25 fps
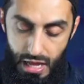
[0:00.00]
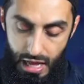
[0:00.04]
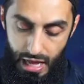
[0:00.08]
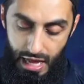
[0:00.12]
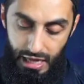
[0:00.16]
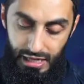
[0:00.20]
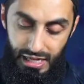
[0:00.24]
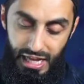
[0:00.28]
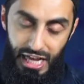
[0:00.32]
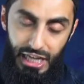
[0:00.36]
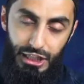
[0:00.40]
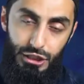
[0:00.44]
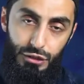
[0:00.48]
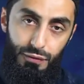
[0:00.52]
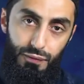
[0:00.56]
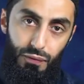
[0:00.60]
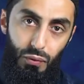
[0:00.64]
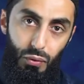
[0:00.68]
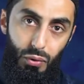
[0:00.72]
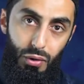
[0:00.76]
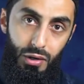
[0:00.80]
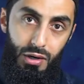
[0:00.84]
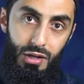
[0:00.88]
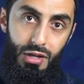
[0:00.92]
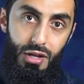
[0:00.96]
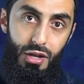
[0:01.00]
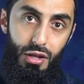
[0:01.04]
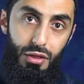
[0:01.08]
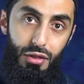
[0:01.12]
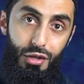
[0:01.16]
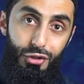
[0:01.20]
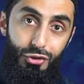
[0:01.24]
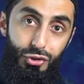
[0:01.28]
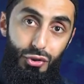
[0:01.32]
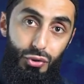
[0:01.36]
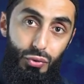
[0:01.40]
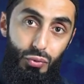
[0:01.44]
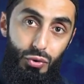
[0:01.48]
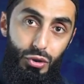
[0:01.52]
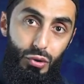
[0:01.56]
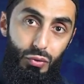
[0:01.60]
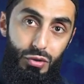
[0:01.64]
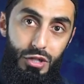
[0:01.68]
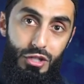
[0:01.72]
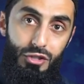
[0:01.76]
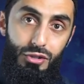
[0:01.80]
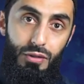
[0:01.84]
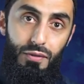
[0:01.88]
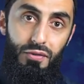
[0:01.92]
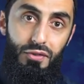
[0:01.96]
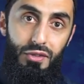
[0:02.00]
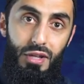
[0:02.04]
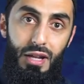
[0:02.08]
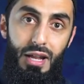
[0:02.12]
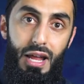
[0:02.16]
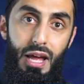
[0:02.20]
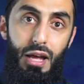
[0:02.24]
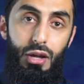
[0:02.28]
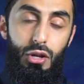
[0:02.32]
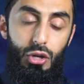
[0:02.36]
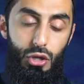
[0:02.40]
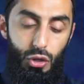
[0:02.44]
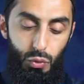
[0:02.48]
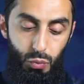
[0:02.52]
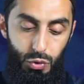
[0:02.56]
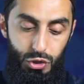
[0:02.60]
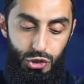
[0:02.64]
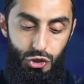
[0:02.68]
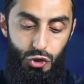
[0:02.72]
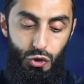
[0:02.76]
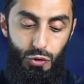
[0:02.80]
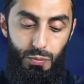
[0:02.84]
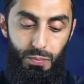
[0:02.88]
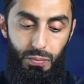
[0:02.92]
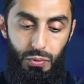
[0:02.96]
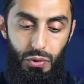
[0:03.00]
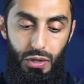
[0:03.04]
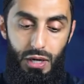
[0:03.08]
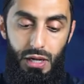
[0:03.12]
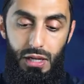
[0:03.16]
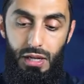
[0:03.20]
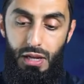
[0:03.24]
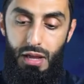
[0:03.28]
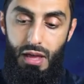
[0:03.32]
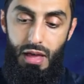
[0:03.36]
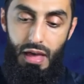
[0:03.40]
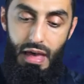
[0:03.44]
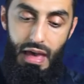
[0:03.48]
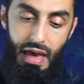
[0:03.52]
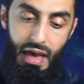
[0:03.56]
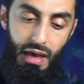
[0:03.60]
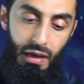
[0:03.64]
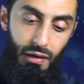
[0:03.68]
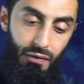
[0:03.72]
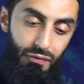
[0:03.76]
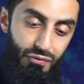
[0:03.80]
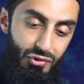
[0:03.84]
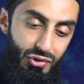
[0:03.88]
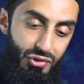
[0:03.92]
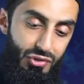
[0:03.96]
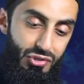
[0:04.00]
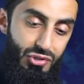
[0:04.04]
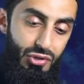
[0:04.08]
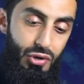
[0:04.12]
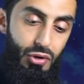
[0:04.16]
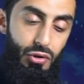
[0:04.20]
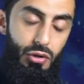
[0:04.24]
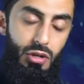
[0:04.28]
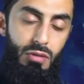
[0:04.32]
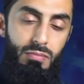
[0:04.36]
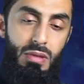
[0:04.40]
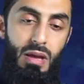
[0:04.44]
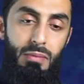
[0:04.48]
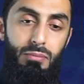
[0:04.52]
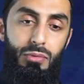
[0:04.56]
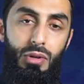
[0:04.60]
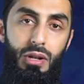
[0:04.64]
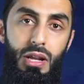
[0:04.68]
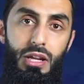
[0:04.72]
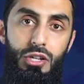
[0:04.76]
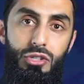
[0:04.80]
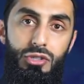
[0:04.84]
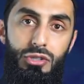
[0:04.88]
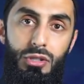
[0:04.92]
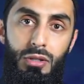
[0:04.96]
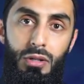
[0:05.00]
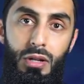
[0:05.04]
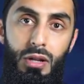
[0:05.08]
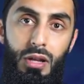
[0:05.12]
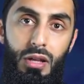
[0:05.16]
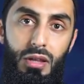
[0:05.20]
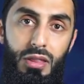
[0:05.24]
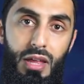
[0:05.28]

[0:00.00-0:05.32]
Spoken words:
And as for the two units of salah which you pray after circumambulation,